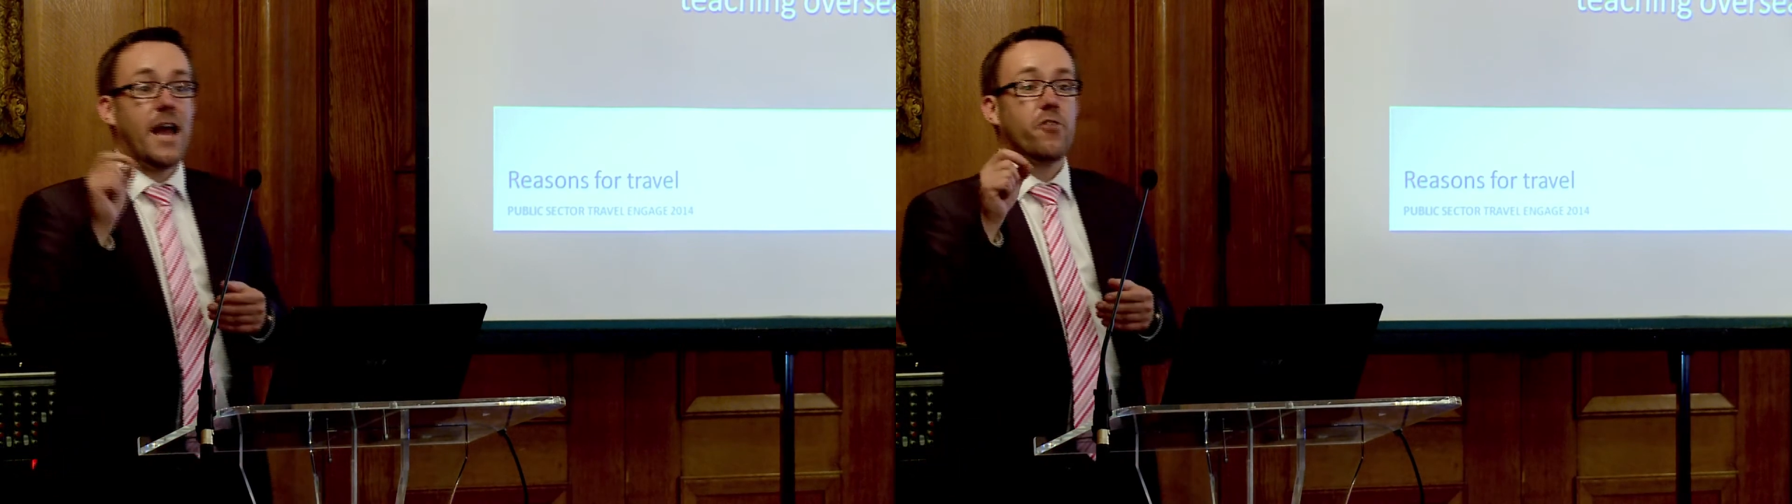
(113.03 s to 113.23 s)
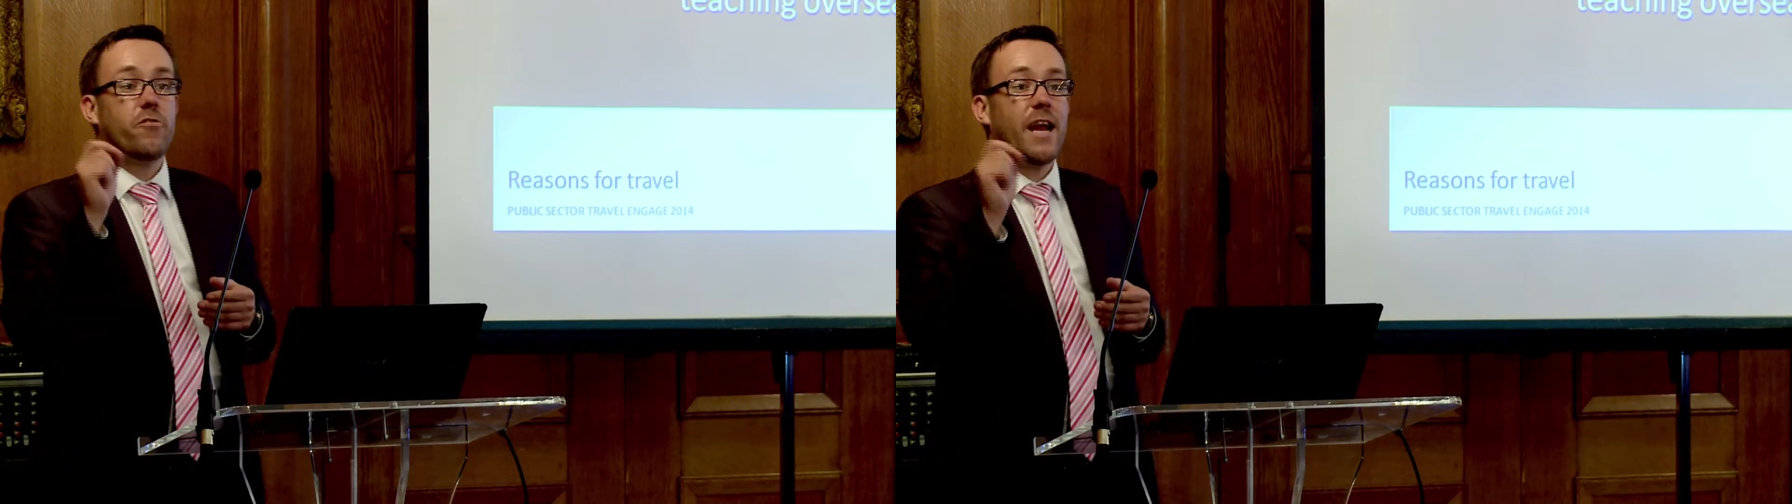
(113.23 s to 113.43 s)

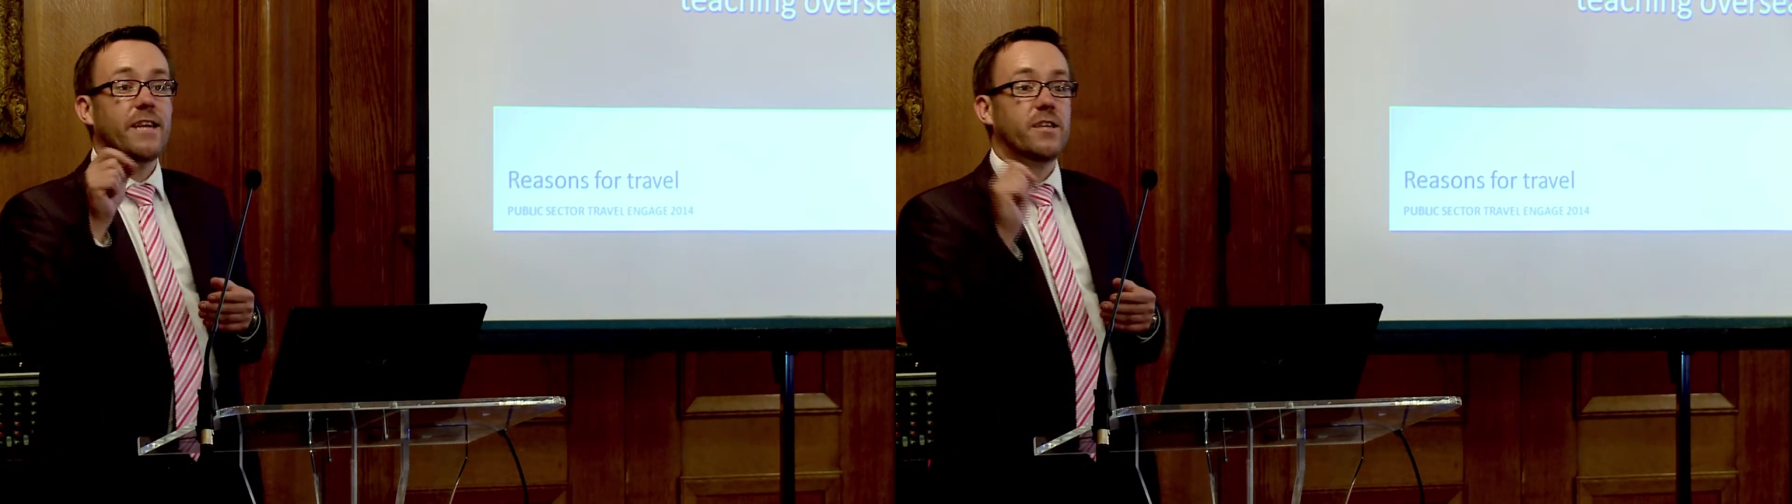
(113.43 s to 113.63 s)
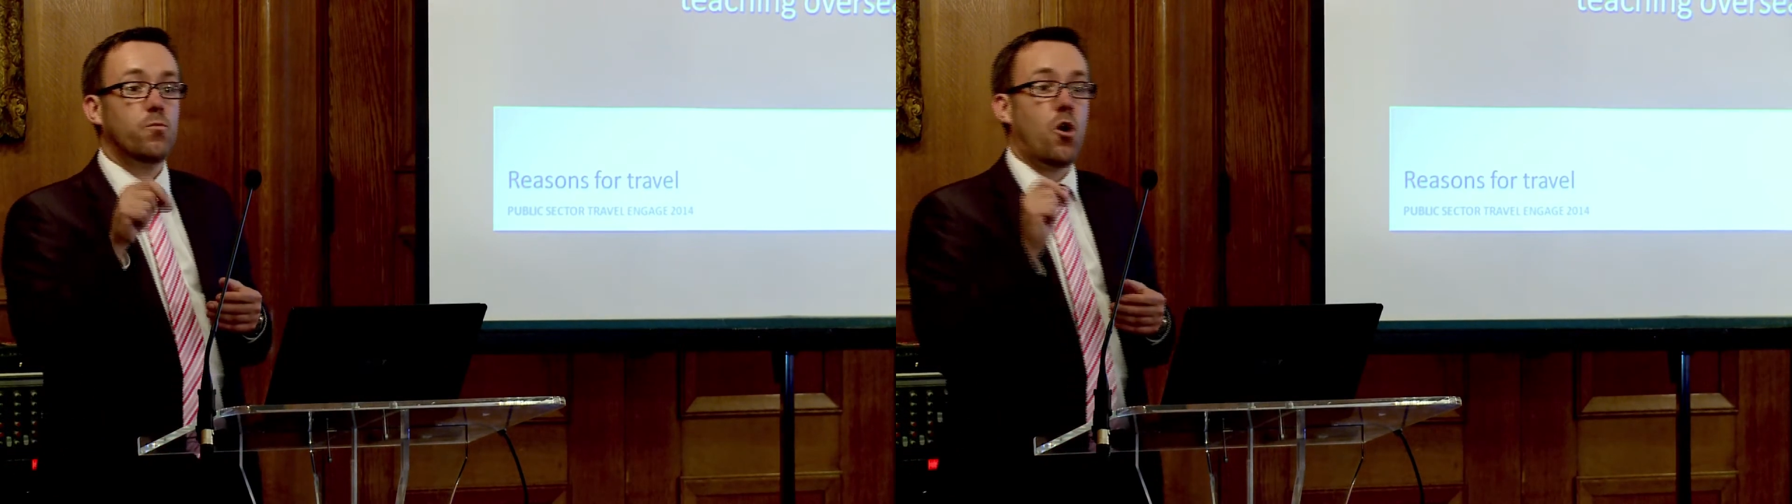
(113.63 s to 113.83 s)

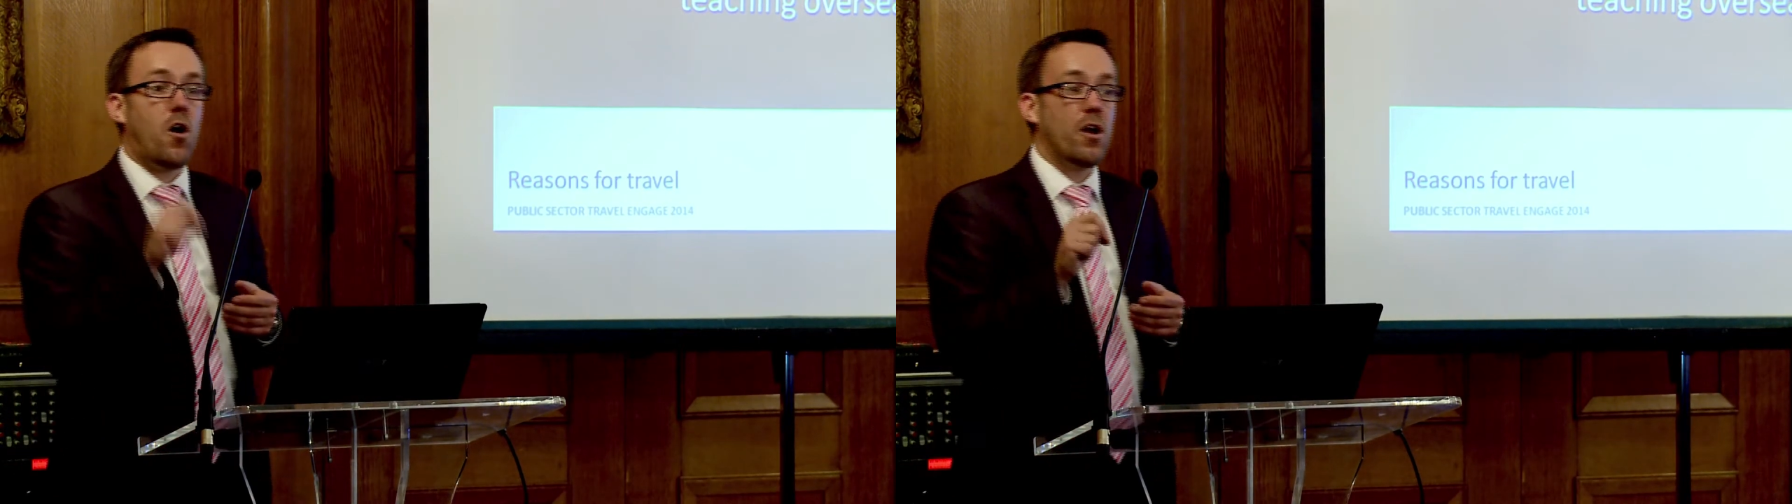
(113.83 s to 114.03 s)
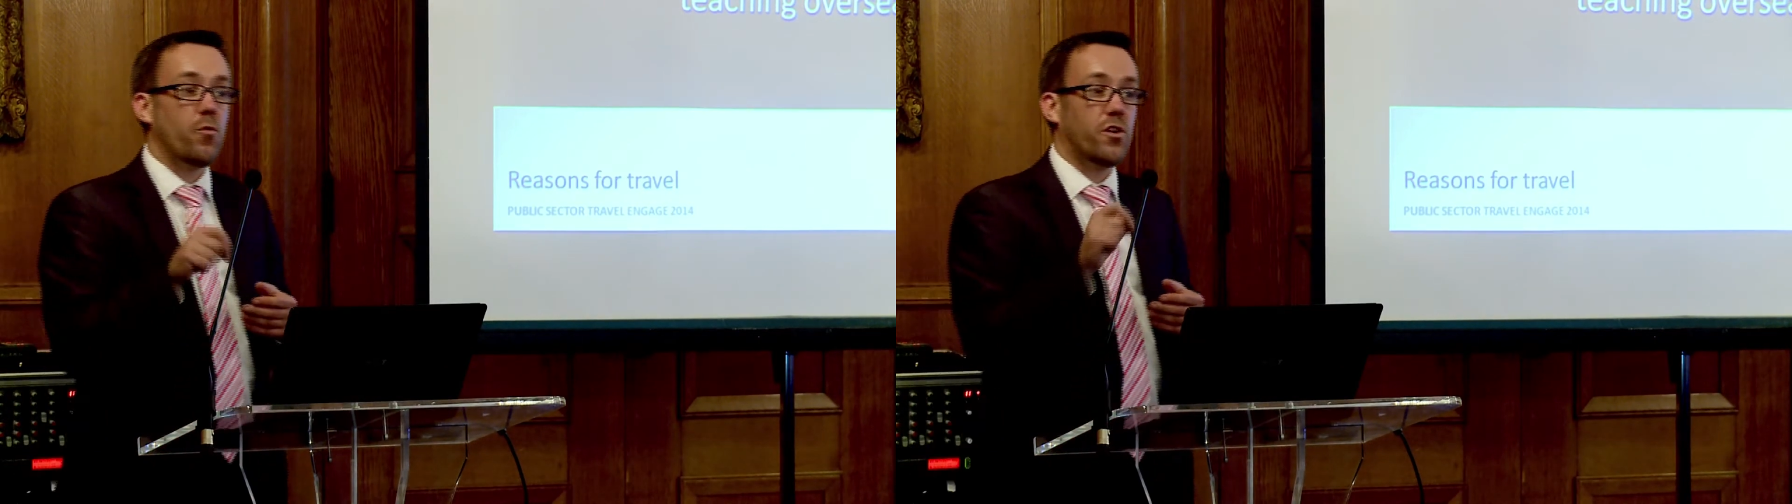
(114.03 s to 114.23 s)
creating what I
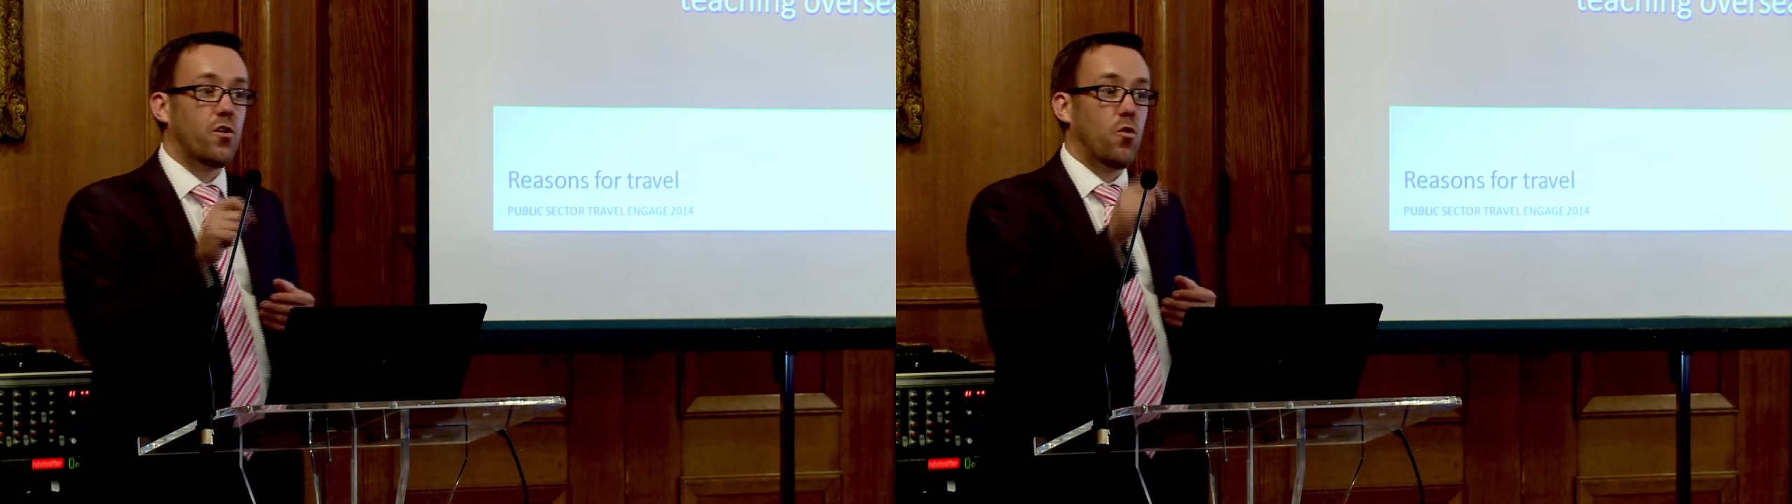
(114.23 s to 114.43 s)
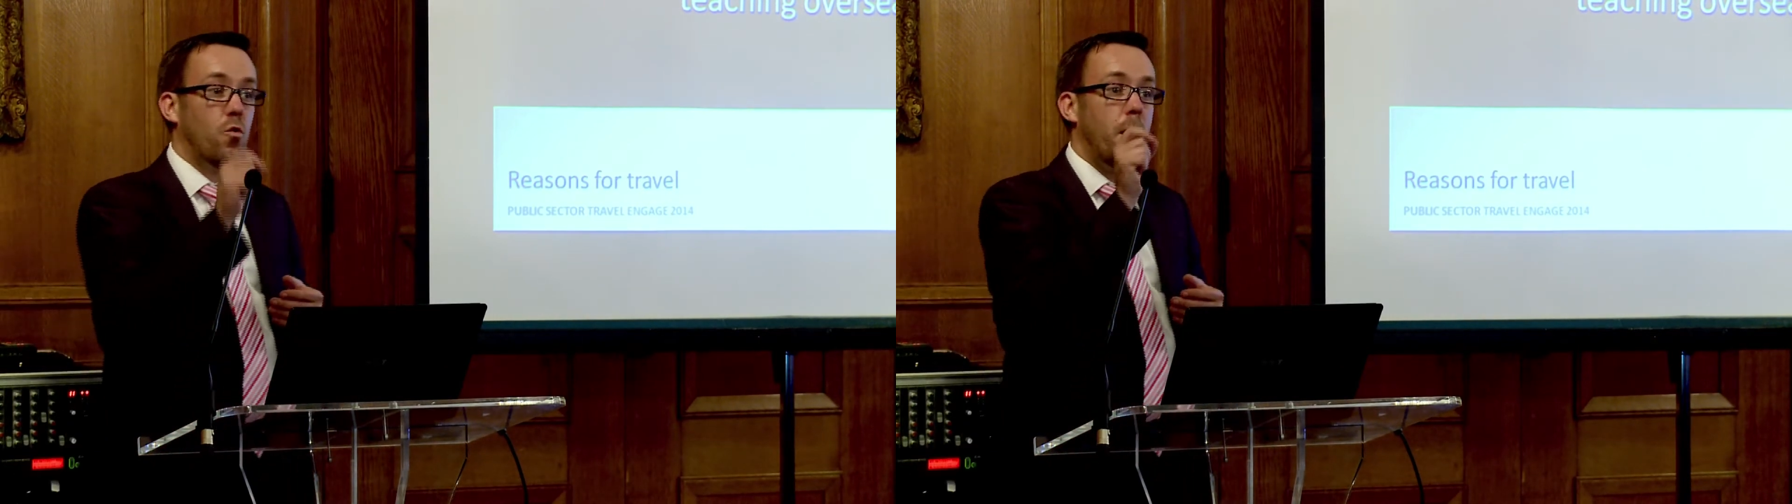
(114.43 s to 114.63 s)
would
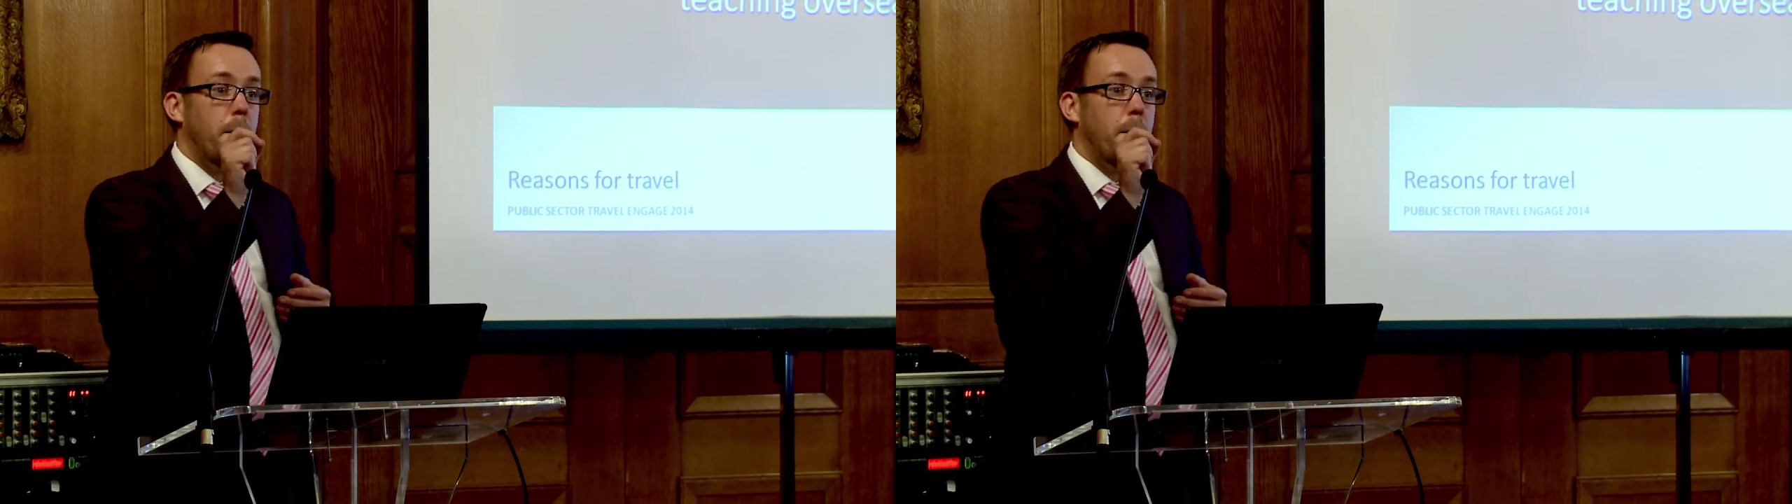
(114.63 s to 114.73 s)
call